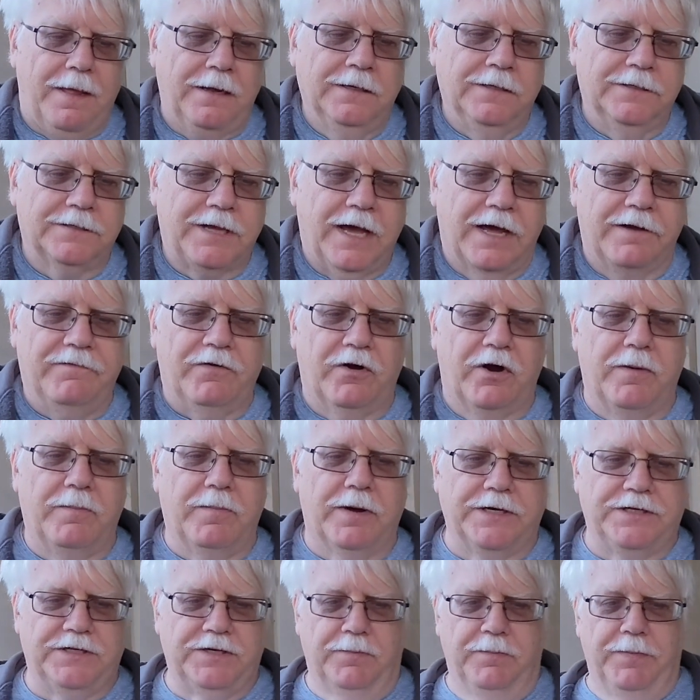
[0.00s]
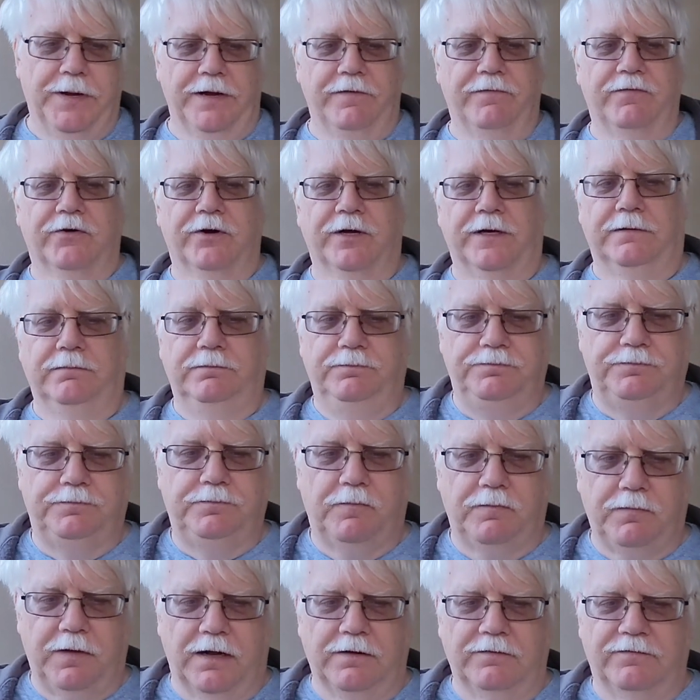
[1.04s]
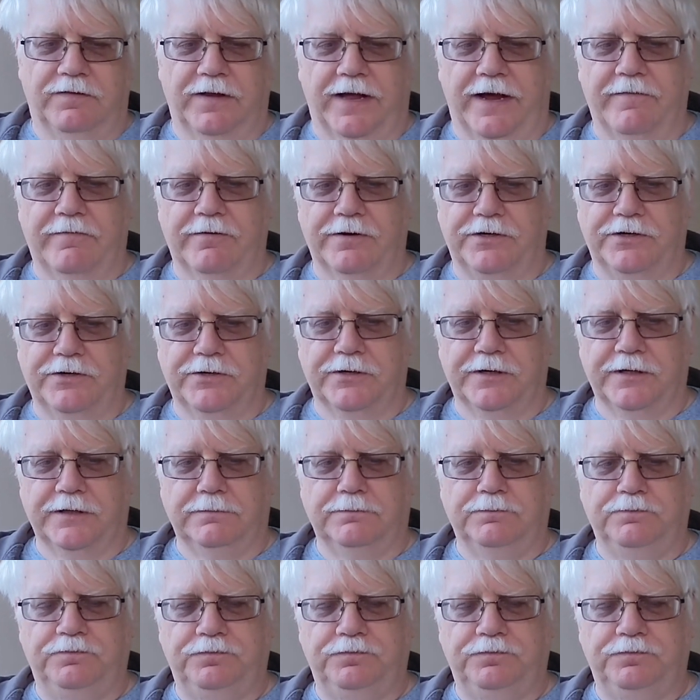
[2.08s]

It's got very much a Bigfoot flavor to it,